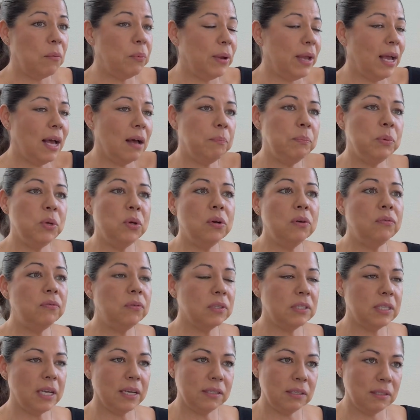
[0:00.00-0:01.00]
We have beautiful
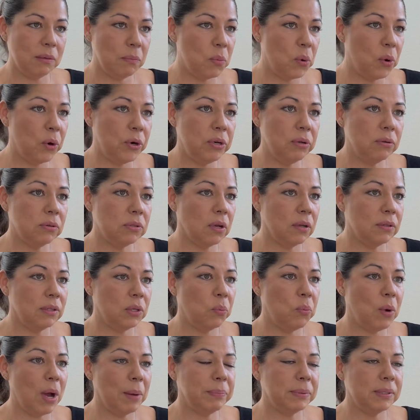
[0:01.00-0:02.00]
testimonials on the
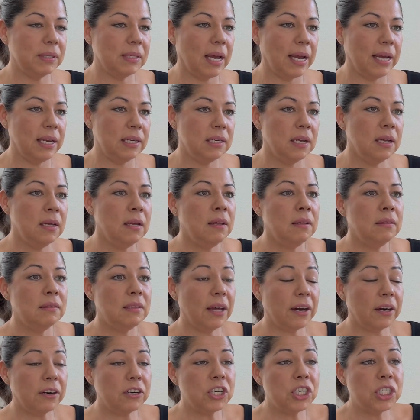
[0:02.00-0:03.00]
website
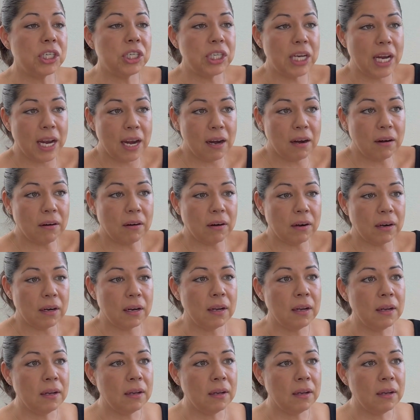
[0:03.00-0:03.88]
that are shared